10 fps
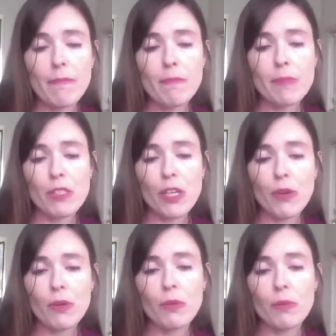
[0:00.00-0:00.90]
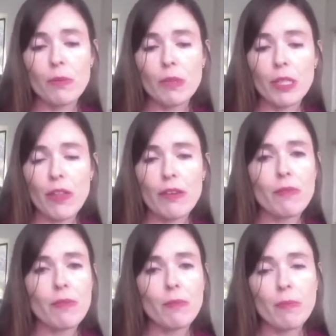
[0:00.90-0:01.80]
So
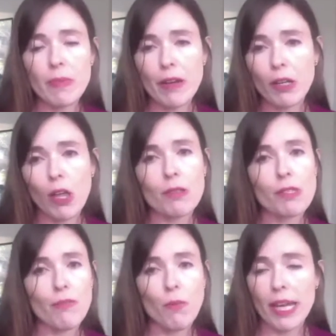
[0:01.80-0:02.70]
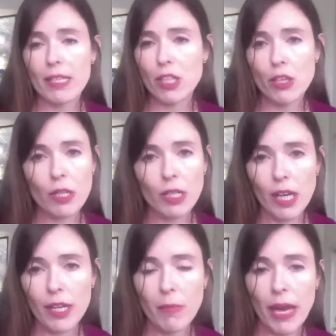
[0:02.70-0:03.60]
there are lots of ways that you can
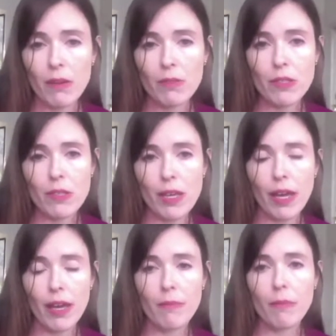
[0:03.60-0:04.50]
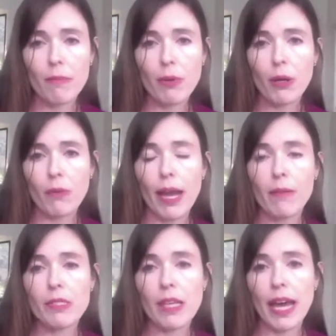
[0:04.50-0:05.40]
learn about
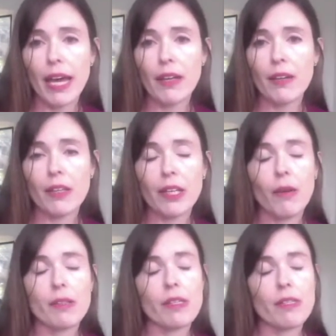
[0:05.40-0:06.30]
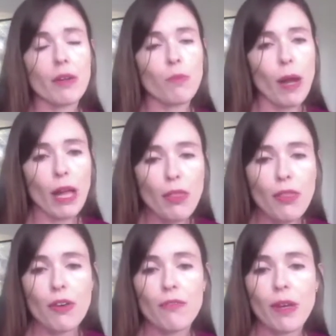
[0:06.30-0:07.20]
programs, and as I said, a
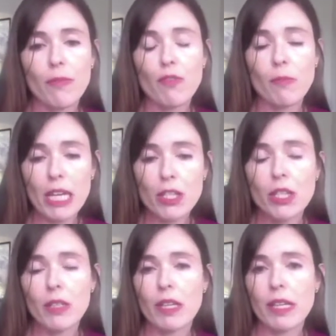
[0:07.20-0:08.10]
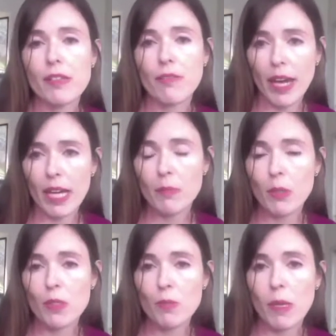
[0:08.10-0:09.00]
wealth of information that is
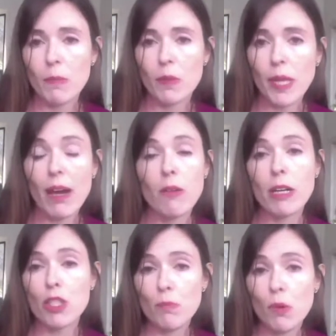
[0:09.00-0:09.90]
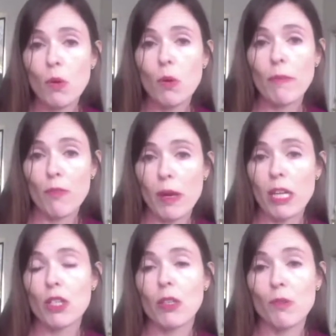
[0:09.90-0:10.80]
available to people now, much more
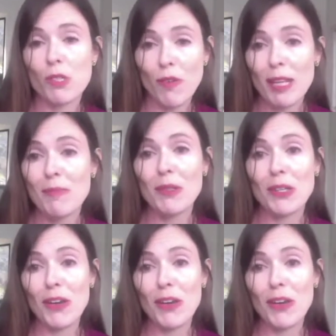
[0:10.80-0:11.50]
information than was available